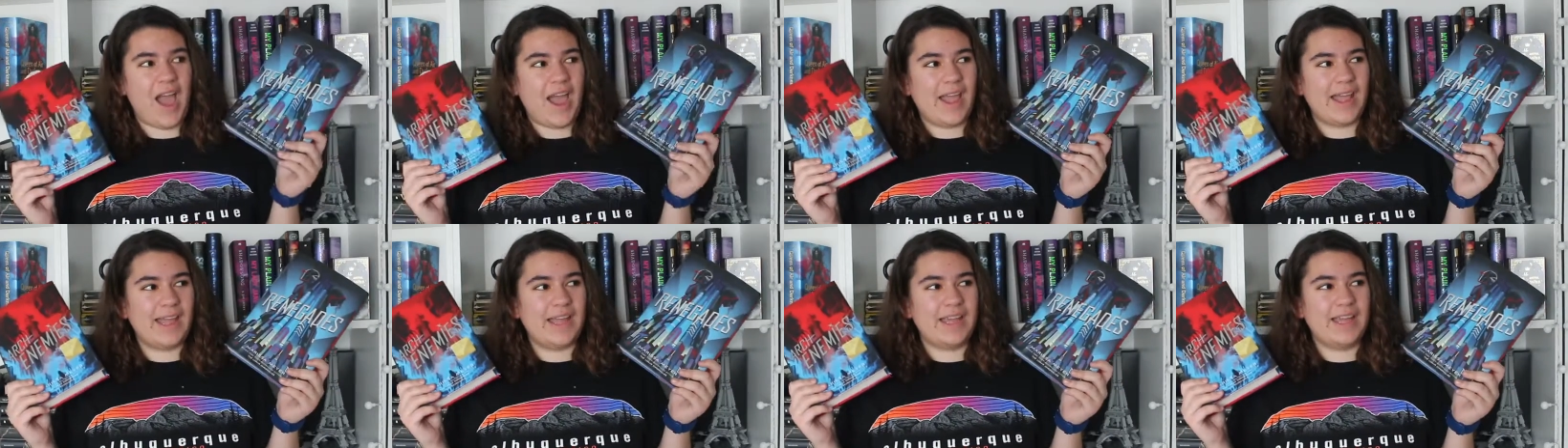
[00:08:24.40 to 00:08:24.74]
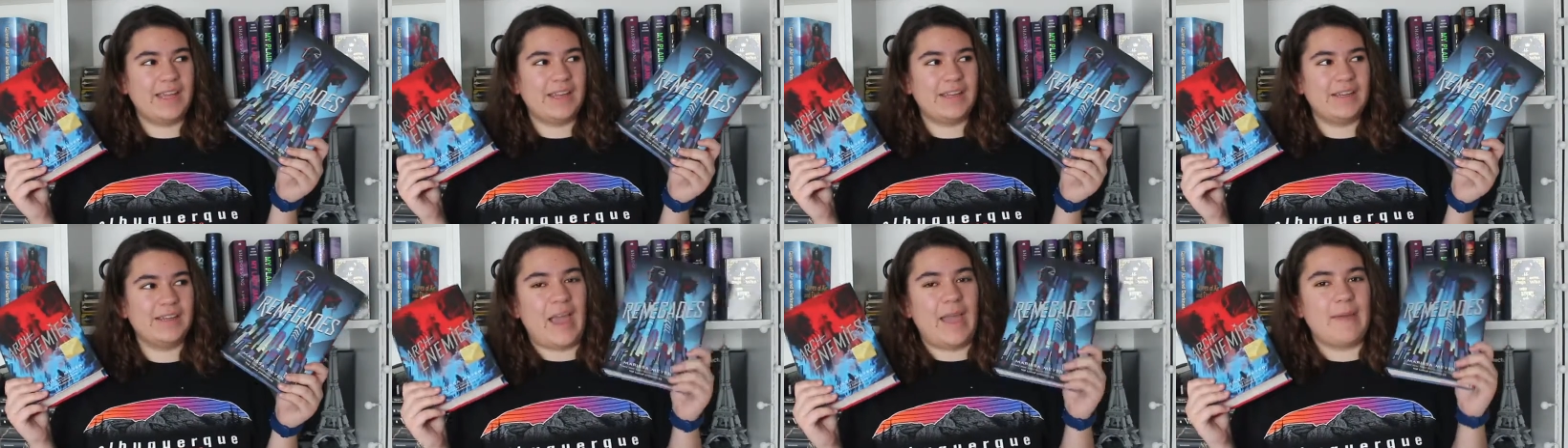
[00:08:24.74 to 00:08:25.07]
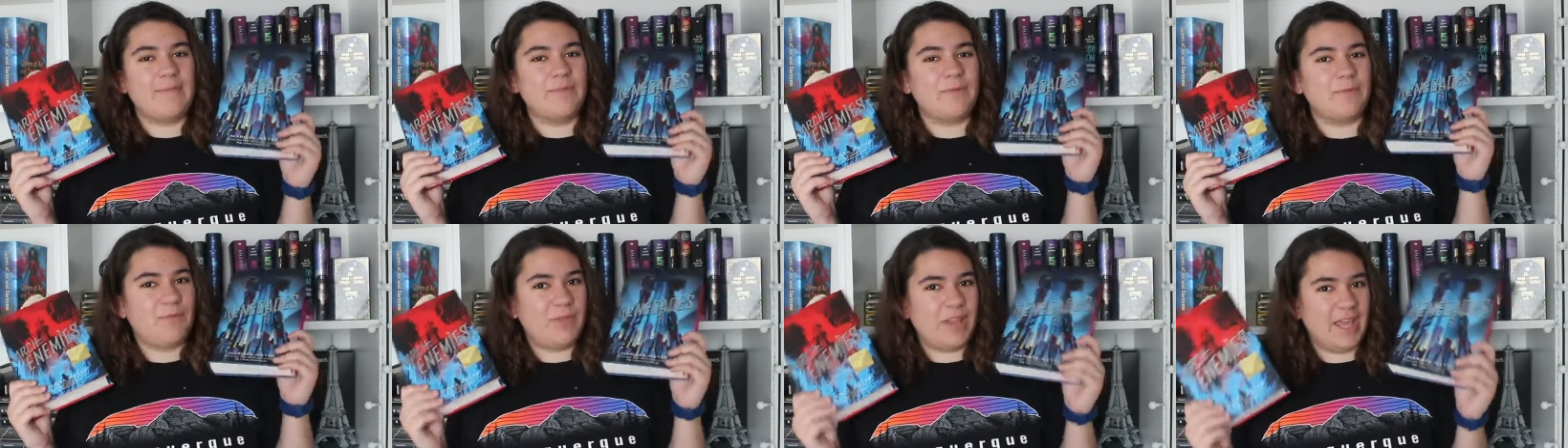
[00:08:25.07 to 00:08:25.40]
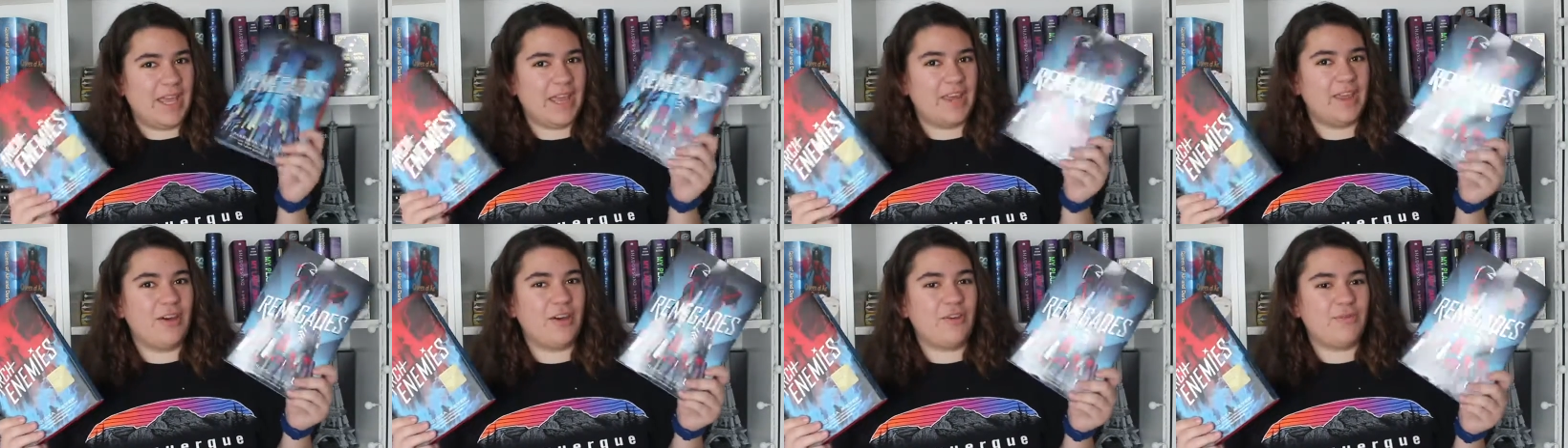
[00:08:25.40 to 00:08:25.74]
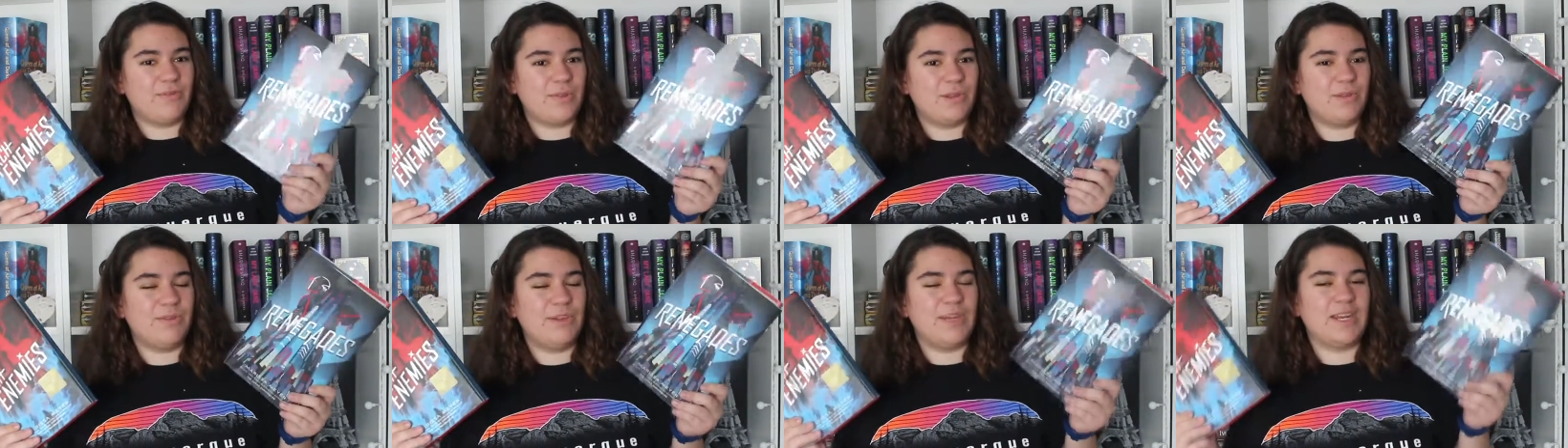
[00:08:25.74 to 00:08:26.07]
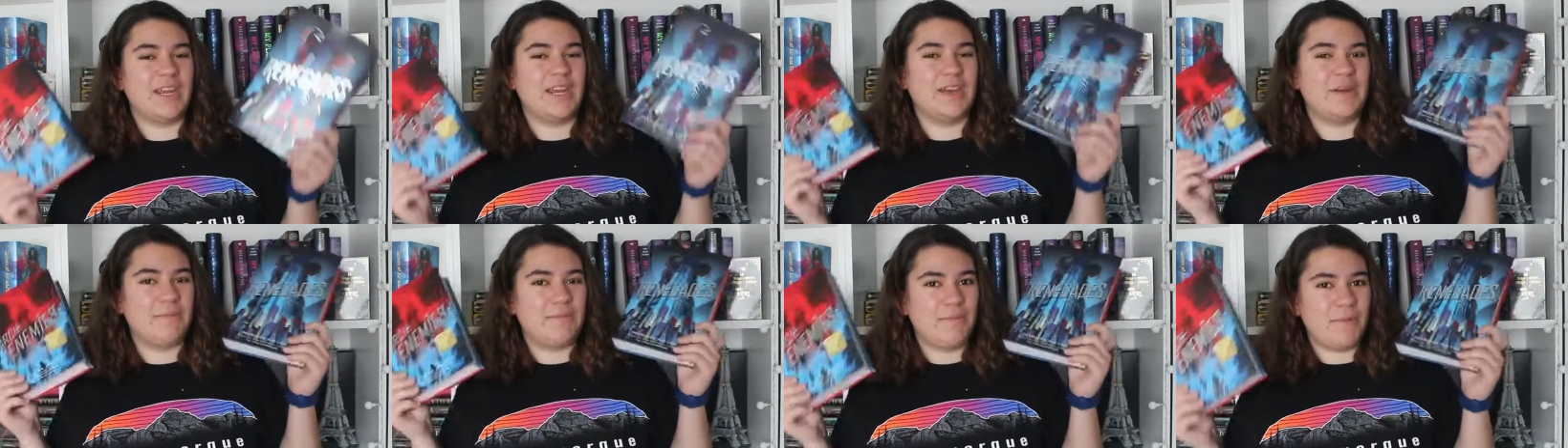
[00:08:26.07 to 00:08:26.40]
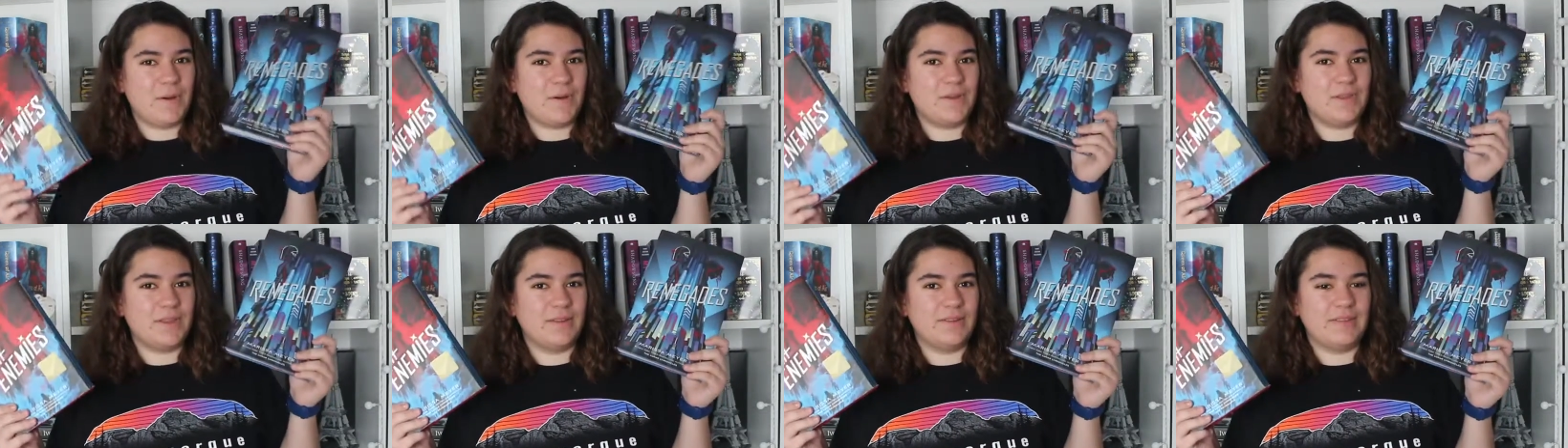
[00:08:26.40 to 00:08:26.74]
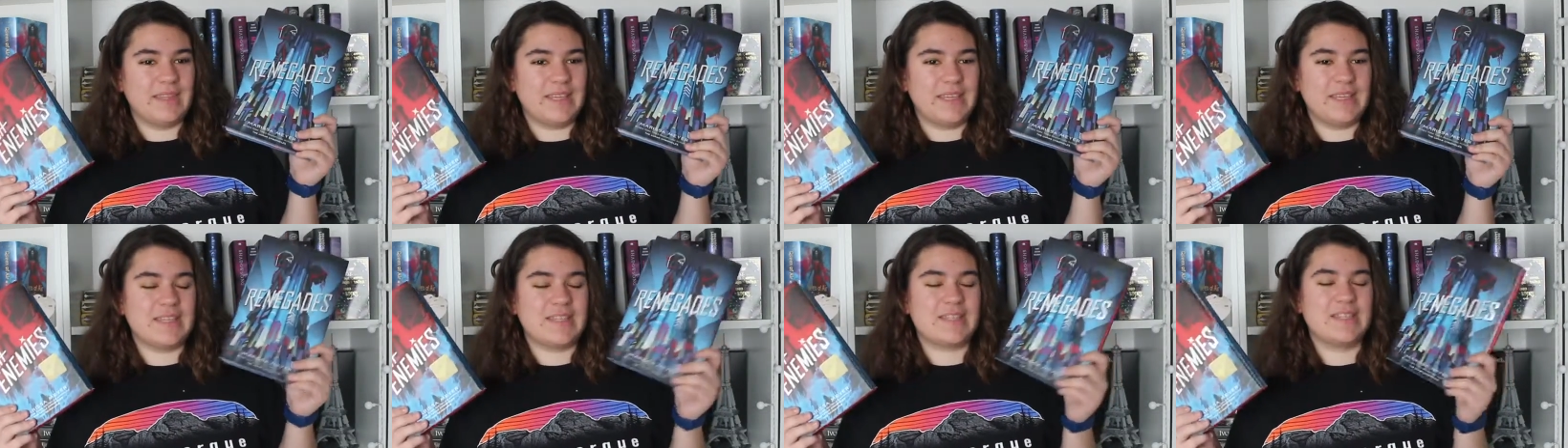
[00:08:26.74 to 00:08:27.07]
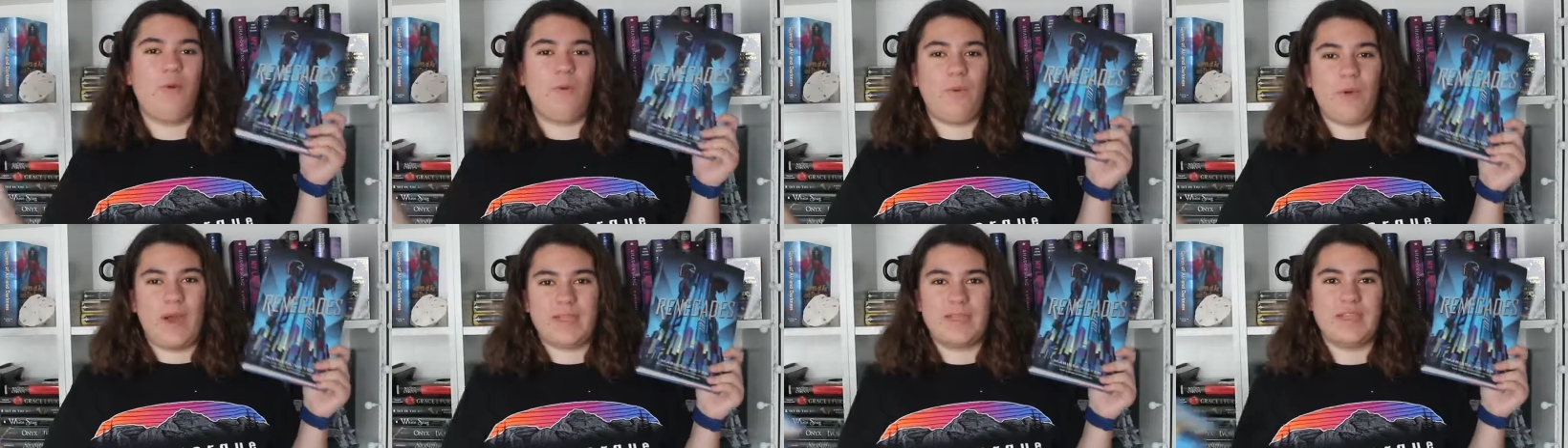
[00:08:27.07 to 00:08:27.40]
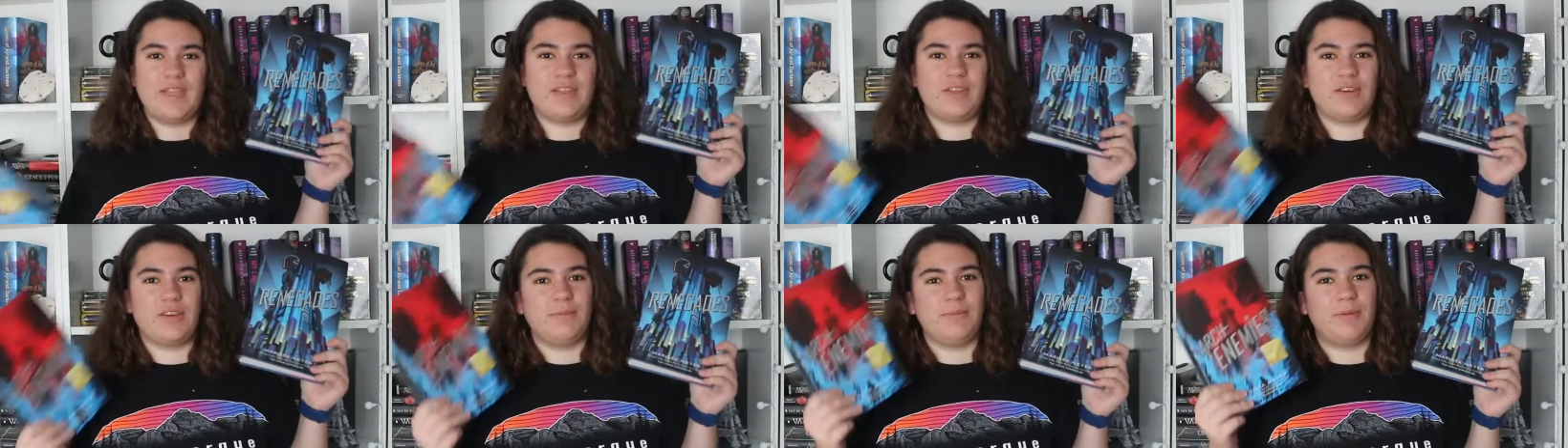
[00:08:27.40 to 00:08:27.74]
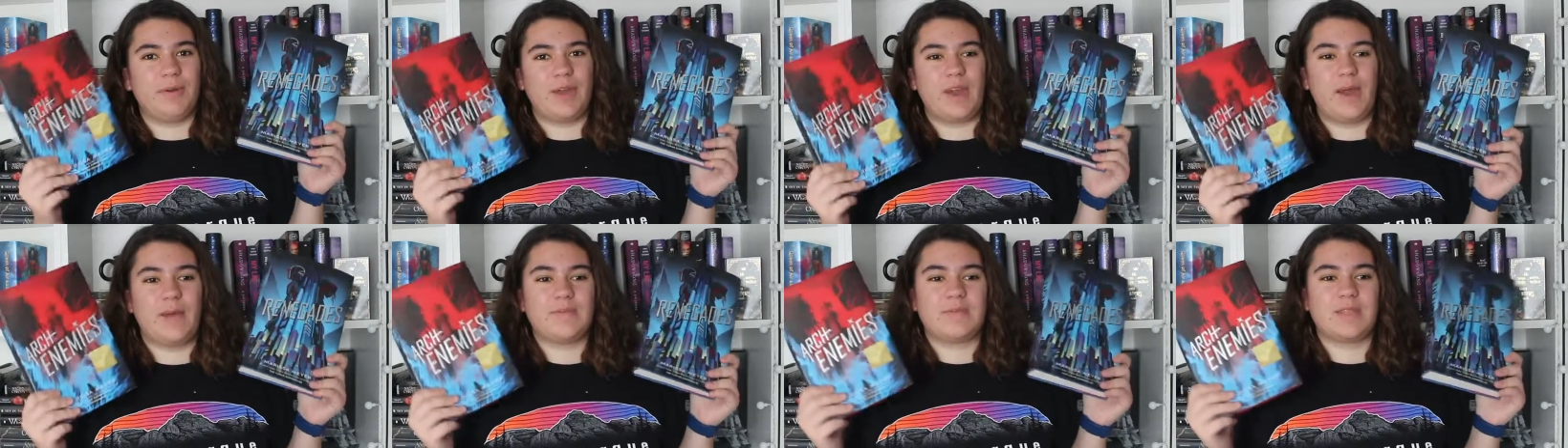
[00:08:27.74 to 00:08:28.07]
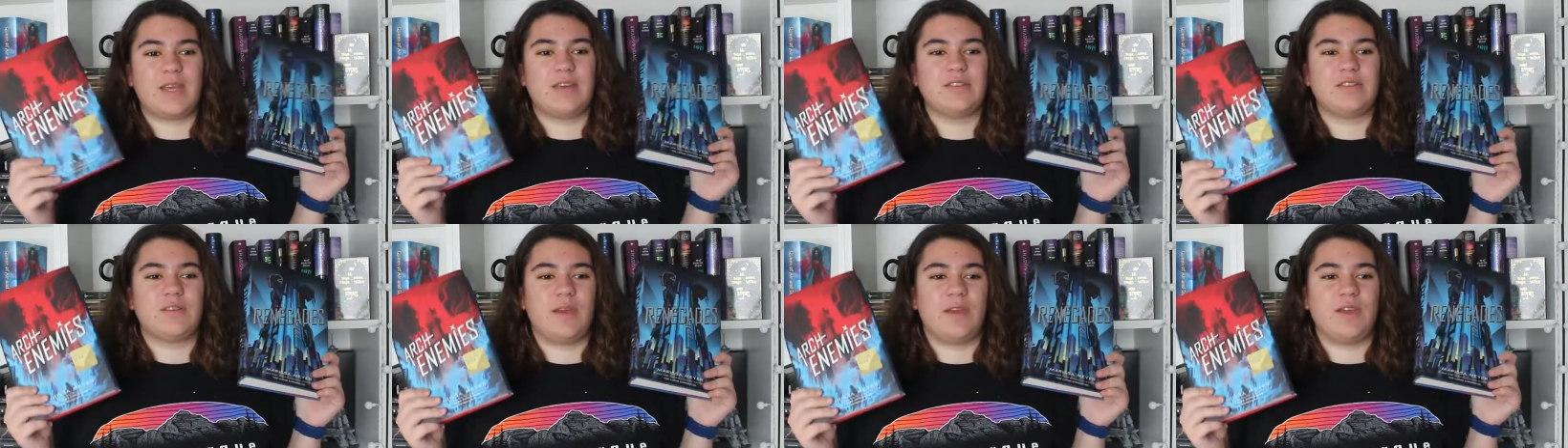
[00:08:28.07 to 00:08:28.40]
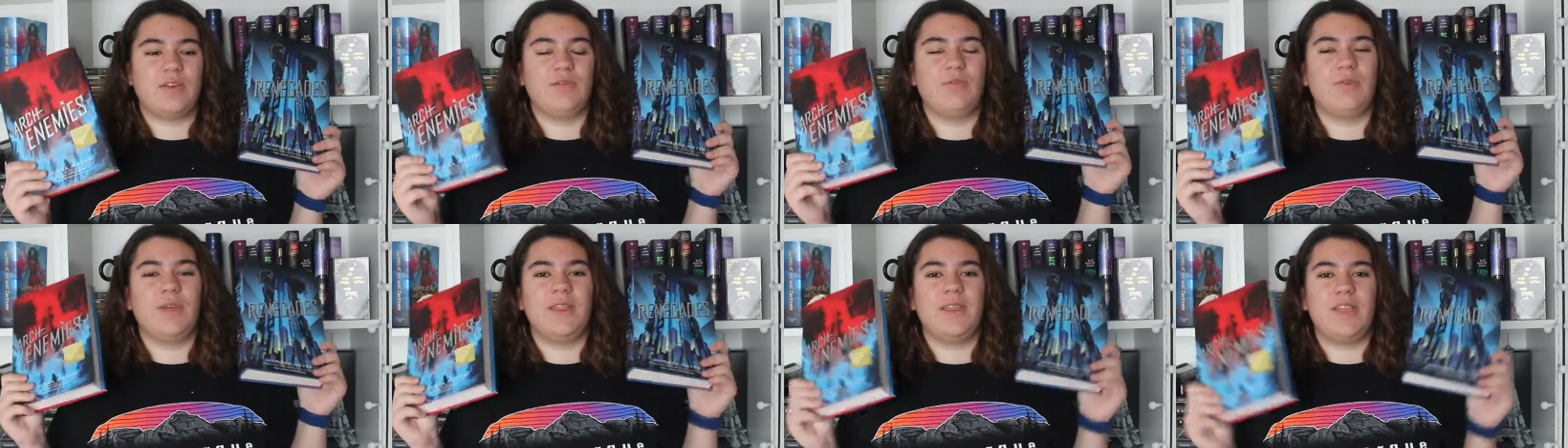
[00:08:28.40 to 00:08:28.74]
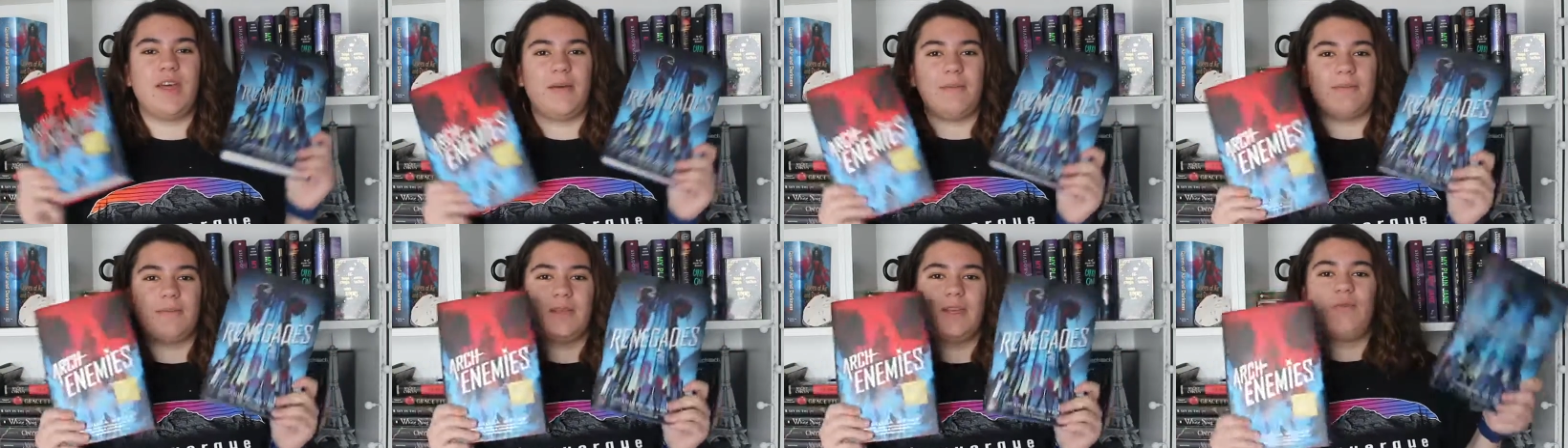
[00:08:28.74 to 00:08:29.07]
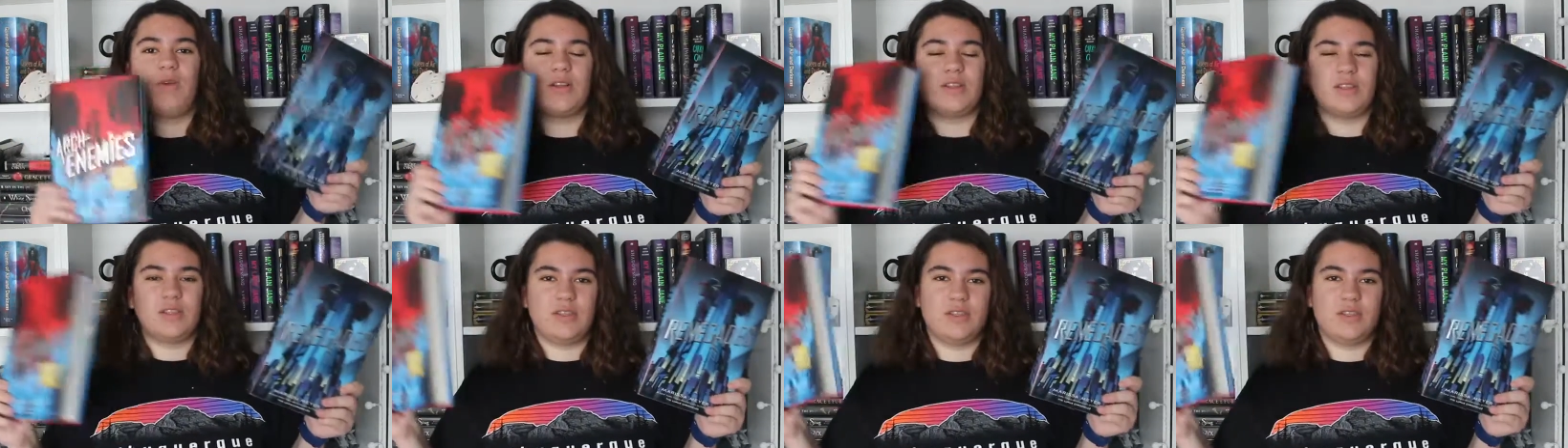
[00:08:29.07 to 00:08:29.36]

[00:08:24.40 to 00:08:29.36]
I am planning on rereading both of these when the 3rd book comes out so I can read them 1,